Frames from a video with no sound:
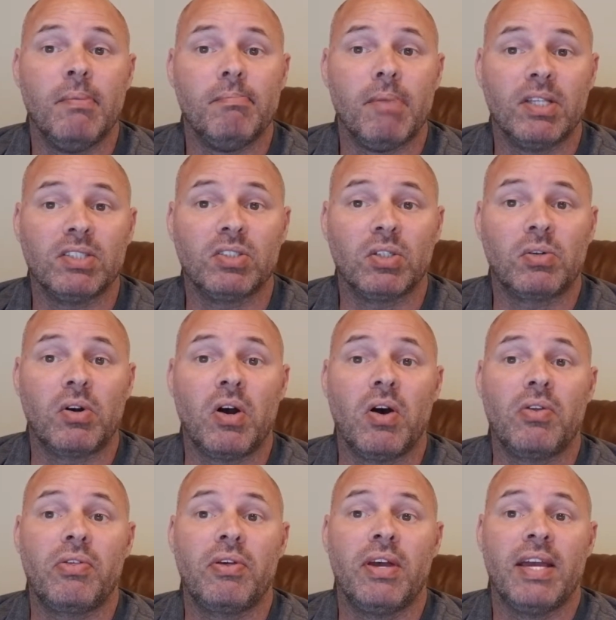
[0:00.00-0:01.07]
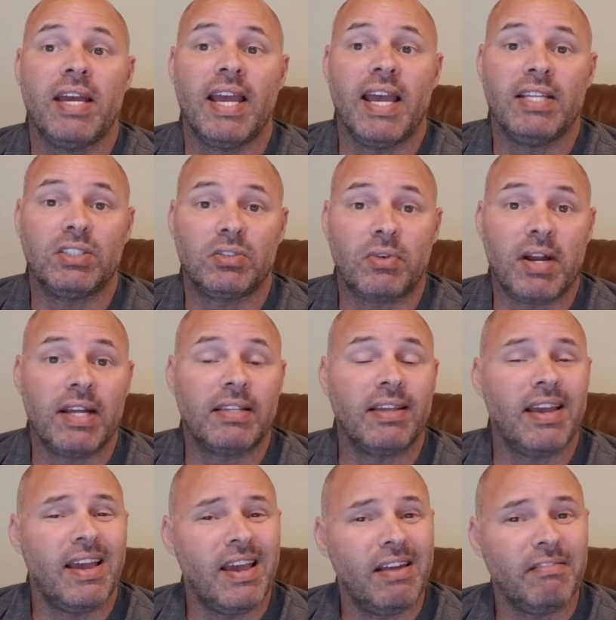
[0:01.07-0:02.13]
muscle growth, strength,
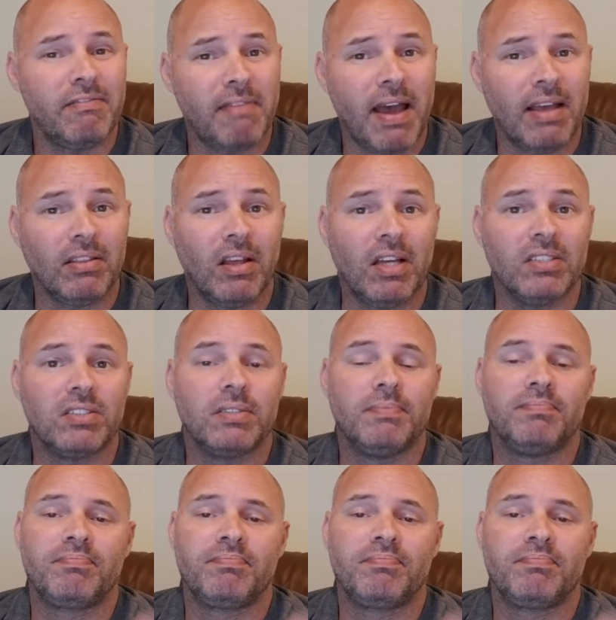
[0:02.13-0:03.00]
and fat loss.